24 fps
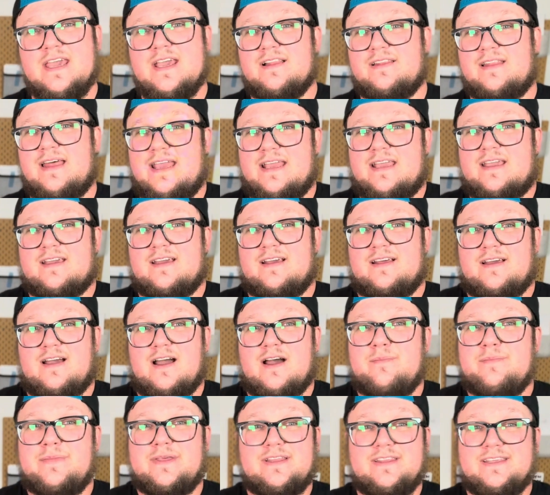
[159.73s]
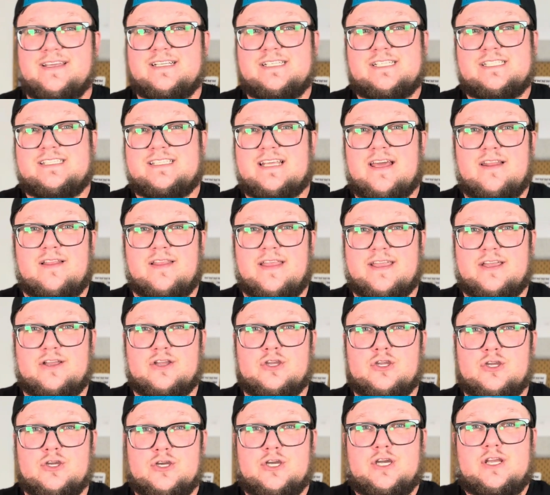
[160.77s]
Like, a million just sounded like a
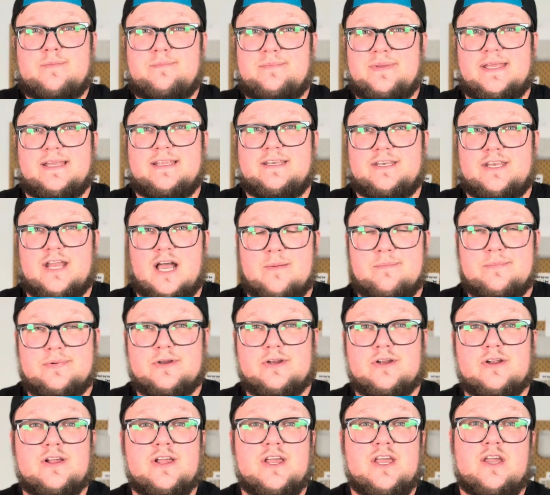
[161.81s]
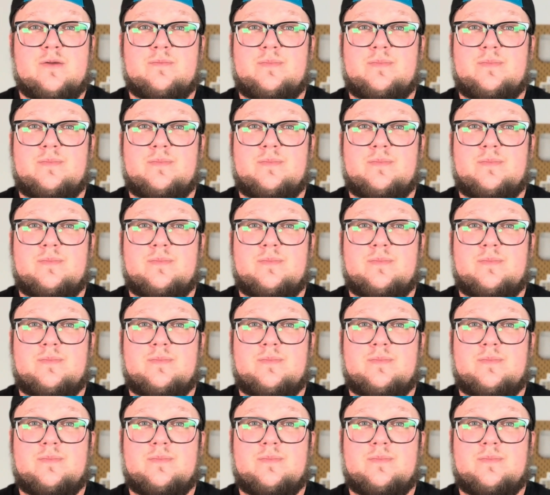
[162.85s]
good big number,